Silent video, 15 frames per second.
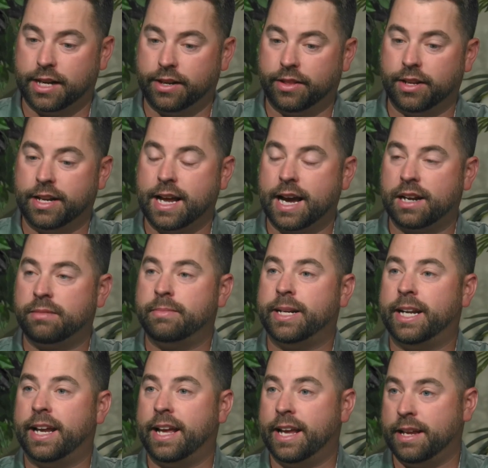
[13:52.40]
of the 9-minute,
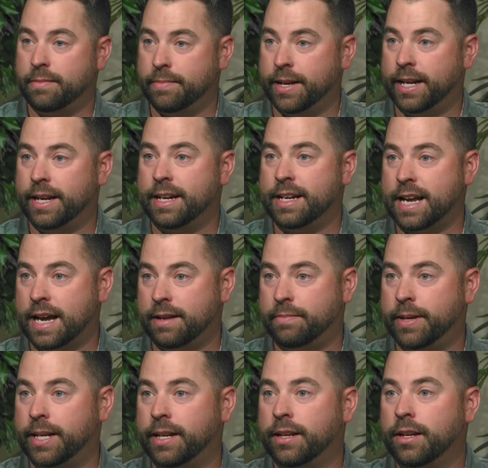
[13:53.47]
8-minute,
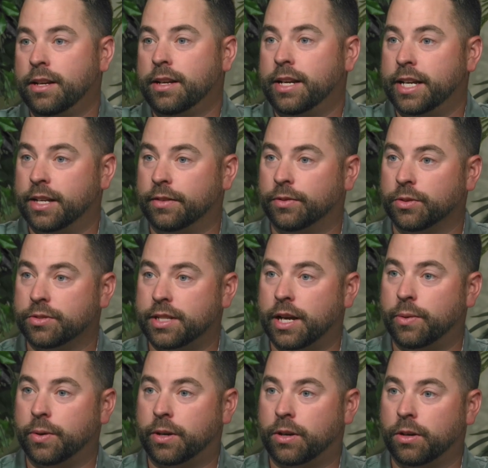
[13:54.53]
9-minute intervals that
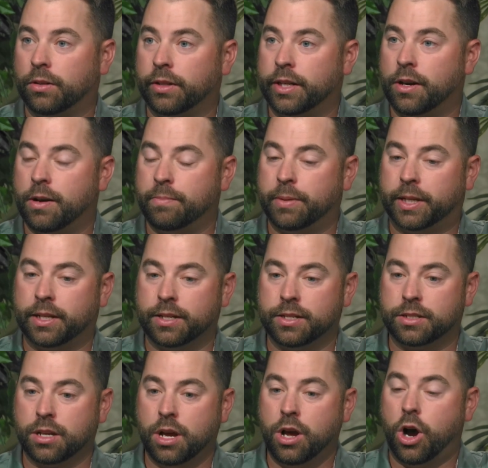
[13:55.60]
we're currently on, because
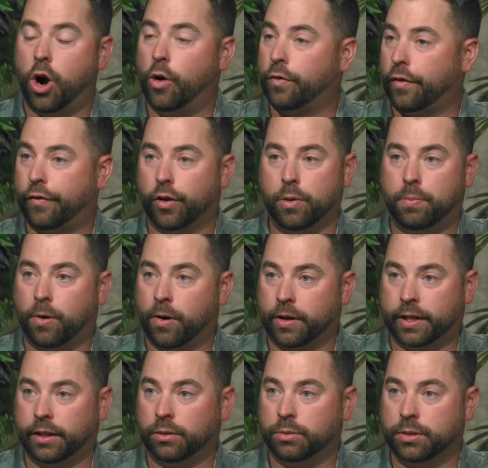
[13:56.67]
overflow
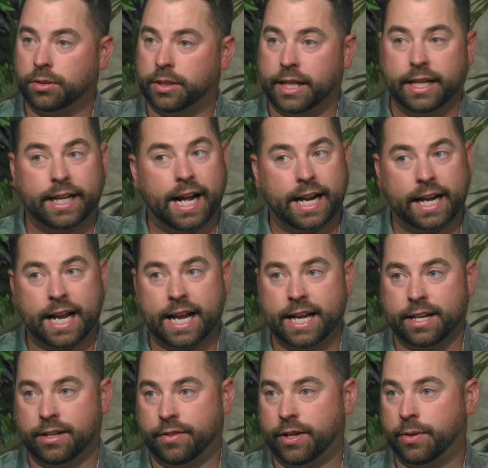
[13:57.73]
parking was getting out of
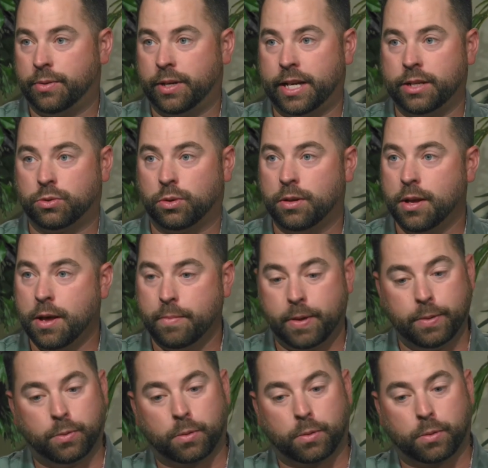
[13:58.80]
hand, and there were days where people were